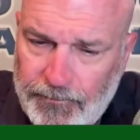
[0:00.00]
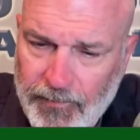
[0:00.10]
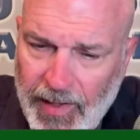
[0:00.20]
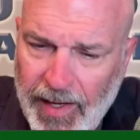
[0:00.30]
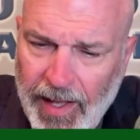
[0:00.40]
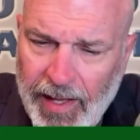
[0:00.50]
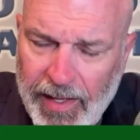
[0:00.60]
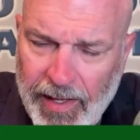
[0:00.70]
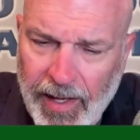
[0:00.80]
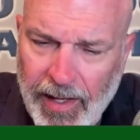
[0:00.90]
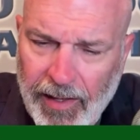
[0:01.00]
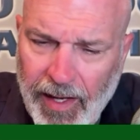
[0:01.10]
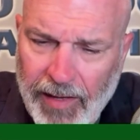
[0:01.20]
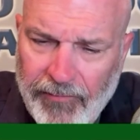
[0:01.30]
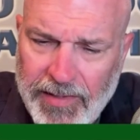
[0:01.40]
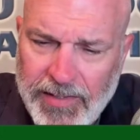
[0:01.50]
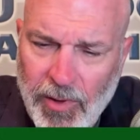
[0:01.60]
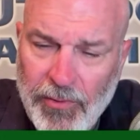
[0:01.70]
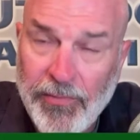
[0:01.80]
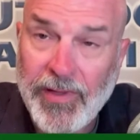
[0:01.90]
and I uh, I've had some
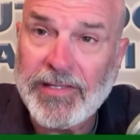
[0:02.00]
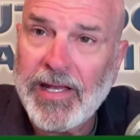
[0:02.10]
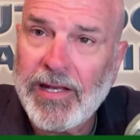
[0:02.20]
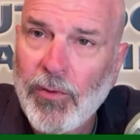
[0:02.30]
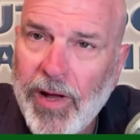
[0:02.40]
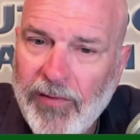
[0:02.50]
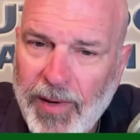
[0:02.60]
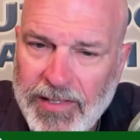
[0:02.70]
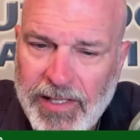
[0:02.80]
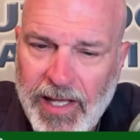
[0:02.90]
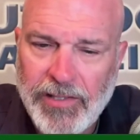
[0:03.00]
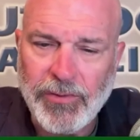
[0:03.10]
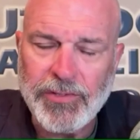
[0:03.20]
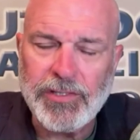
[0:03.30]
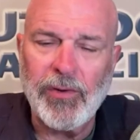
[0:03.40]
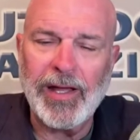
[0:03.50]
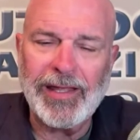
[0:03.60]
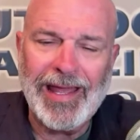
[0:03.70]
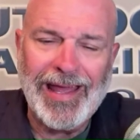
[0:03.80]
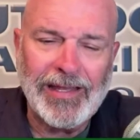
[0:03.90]
other things get in the way of my schedule, so I
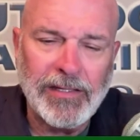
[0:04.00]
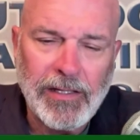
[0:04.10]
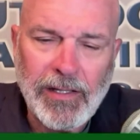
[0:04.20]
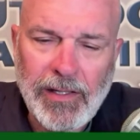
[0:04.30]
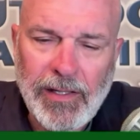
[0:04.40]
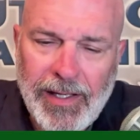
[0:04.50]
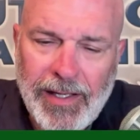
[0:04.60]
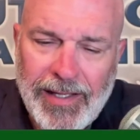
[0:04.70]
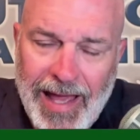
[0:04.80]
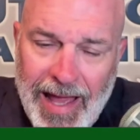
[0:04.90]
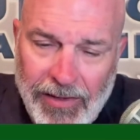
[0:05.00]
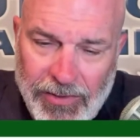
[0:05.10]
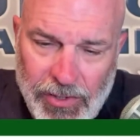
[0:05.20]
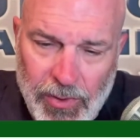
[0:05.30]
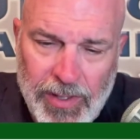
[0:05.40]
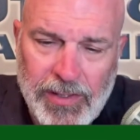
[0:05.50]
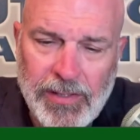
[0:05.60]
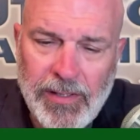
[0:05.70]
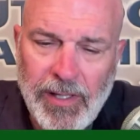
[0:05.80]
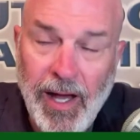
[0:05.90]
can't can't do
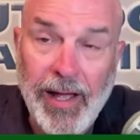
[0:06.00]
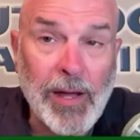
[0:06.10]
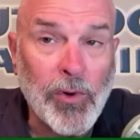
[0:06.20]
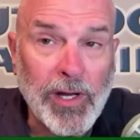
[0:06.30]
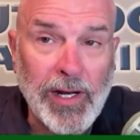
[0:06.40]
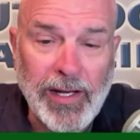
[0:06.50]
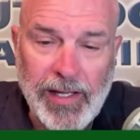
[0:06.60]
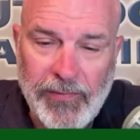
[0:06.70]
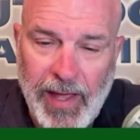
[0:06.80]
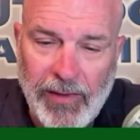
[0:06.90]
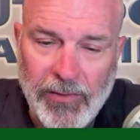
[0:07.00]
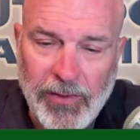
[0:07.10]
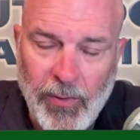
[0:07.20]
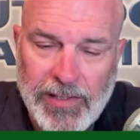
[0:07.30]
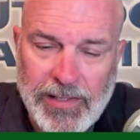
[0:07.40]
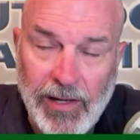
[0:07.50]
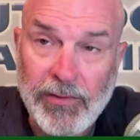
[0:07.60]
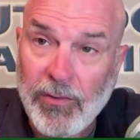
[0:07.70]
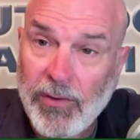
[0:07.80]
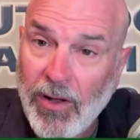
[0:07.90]
it. I am working on getting the Angler Quest
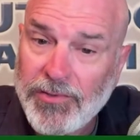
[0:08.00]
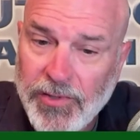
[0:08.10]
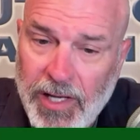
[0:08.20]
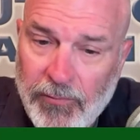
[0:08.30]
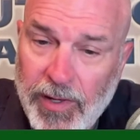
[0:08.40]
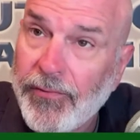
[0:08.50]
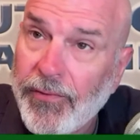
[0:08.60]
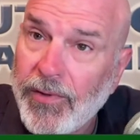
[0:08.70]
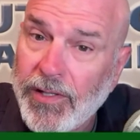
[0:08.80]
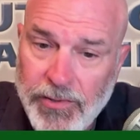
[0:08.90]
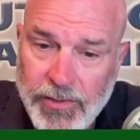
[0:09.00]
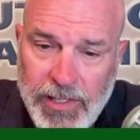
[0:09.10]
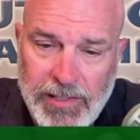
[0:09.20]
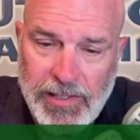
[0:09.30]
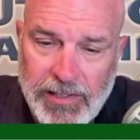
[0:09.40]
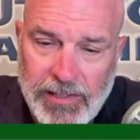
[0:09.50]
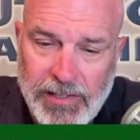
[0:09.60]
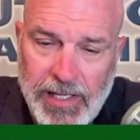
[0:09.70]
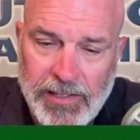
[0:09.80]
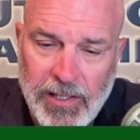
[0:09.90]
out though, and also getting ready for uh, turkey season.
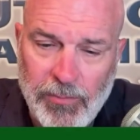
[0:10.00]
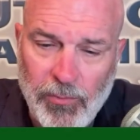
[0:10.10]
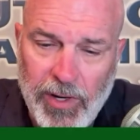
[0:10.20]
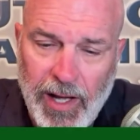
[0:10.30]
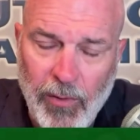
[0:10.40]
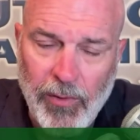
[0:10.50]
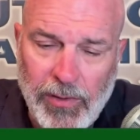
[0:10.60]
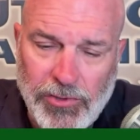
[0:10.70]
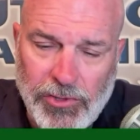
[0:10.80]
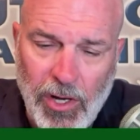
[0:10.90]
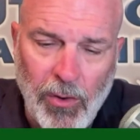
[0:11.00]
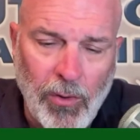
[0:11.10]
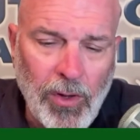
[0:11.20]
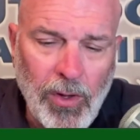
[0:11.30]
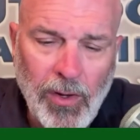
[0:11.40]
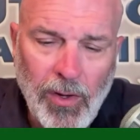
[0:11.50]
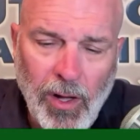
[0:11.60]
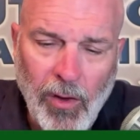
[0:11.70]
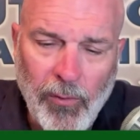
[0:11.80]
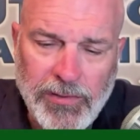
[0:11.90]
Jason, good morning. How are you, Joe?
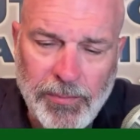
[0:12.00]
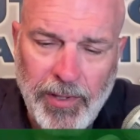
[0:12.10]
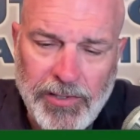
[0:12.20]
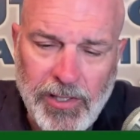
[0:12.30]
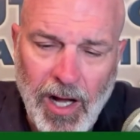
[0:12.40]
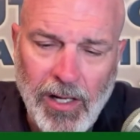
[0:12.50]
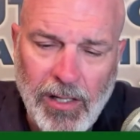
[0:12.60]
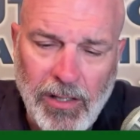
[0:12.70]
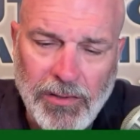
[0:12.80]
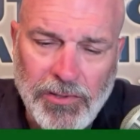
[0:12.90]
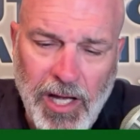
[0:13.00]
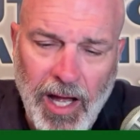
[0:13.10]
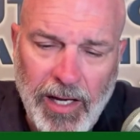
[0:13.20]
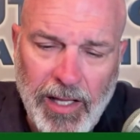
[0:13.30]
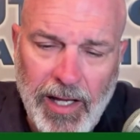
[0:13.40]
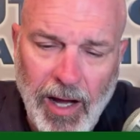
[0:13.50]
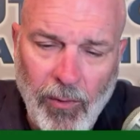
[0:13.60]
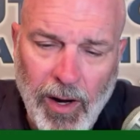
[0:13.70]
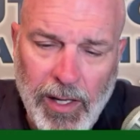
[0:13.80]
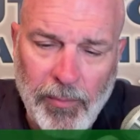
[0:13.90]
Always a pleasure, Uncle Johnny.
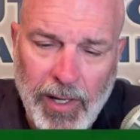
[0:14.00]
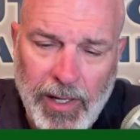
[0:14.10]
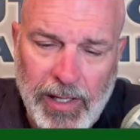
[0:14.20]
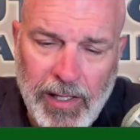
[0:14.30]
How are you, buddy?